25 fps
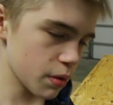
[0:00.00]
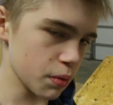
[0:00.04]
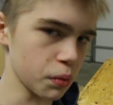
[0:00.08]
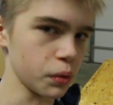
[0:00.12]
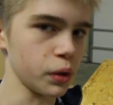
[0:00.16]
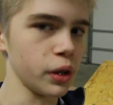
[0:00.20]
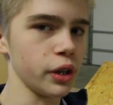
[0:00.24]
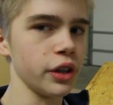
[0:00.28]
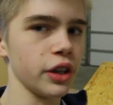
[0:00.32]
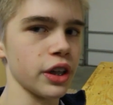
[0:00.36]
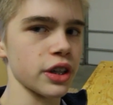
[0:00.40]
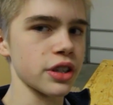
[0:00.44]

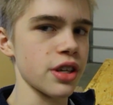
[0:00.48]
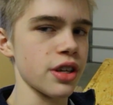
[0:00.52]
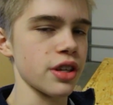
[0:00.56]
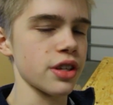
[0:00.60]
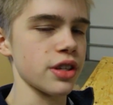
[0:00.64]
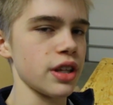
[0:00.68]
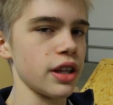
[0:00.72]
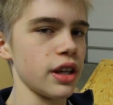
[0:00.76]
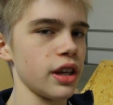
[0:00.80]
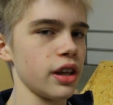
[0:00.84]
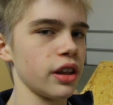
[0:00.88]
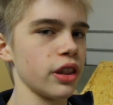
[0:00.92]
wood. This
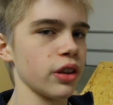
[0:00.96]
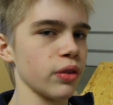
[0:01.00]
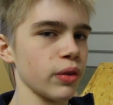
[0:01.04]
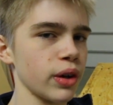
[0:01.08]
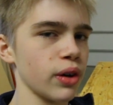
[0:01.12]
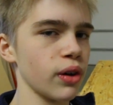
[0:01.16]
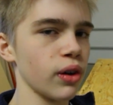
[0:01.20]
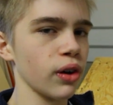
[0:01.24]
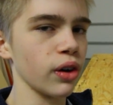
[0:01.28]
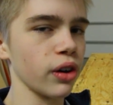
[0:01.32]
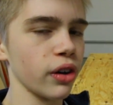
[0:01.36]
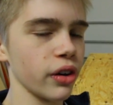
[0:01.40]
is the
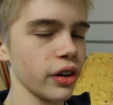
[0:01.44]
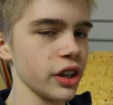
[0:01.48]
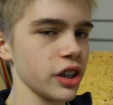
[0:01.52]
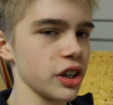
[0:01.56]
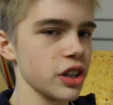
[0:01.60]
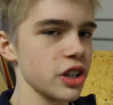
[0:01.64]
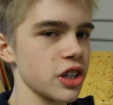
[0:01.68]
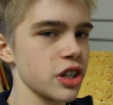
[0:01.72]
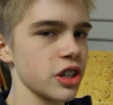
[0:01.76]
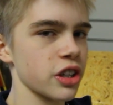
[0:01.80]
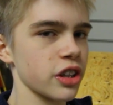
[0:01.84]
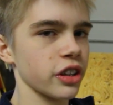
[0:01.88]
3/4
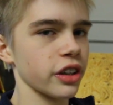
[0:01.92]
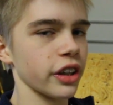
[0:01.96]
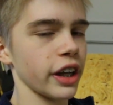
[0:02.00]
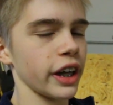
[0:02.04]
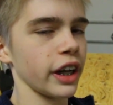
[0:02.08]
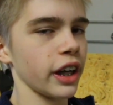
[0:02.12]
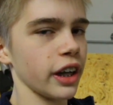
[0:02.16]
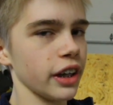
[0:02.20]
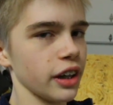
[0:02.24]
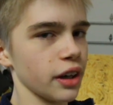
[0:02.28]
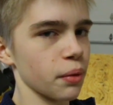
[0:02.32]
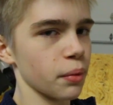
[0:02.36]
inch
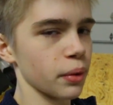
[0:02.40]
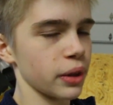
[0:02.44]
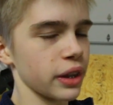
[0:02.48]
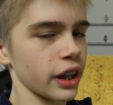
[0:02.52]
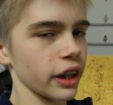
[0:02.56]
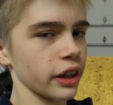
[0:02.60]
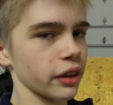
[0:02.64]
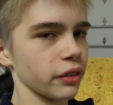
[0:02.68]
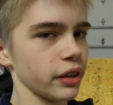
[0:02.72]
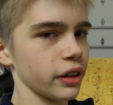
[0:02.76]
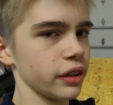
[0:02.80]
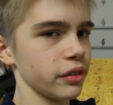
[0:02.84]
like I did with
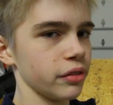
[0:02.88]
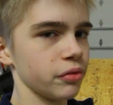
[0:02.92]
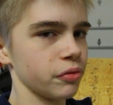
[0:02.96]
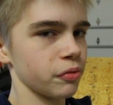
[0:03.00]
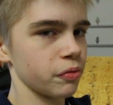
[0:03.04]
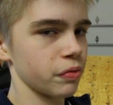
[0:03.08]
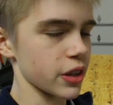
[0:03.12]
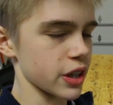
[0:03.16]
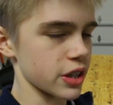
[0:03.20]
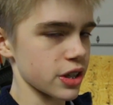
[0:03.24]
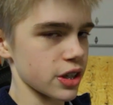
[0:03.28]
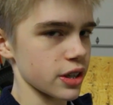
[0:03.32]
the other one.
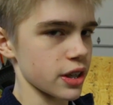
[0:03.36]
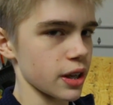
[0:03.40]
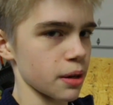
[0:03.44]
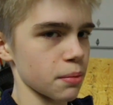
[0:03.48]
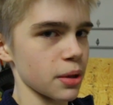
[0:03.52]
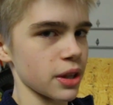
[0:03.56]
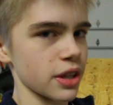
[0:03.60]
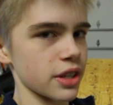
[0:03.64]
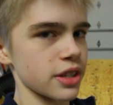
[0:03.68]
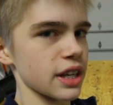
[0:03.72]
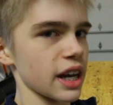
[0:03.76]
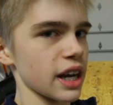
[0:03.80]
This is gonna be the